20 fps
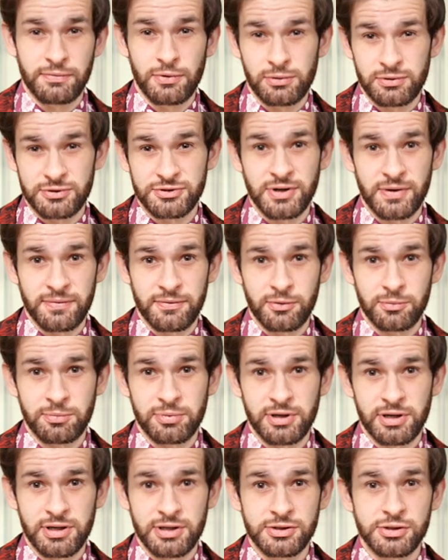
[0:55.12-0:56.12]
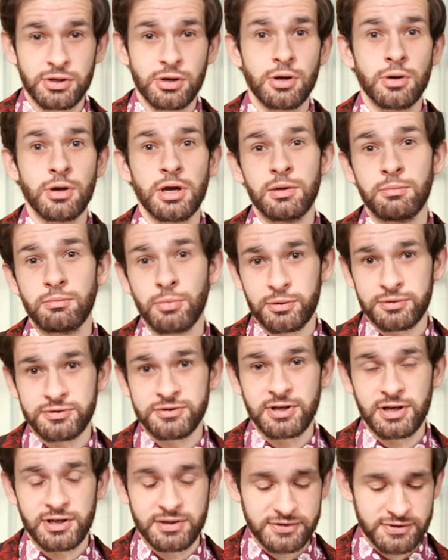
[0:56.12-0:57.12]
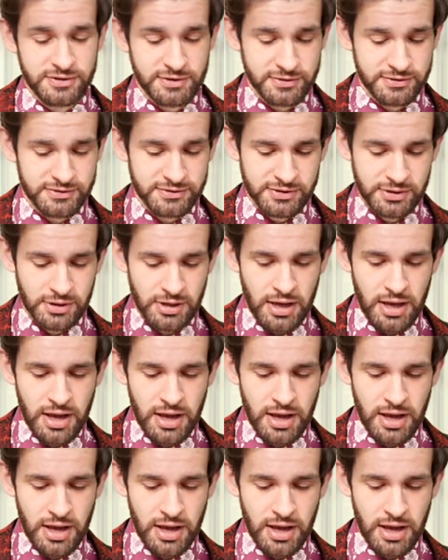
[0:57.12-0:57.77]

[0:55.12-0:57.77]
of old Sheffield plate in most cases.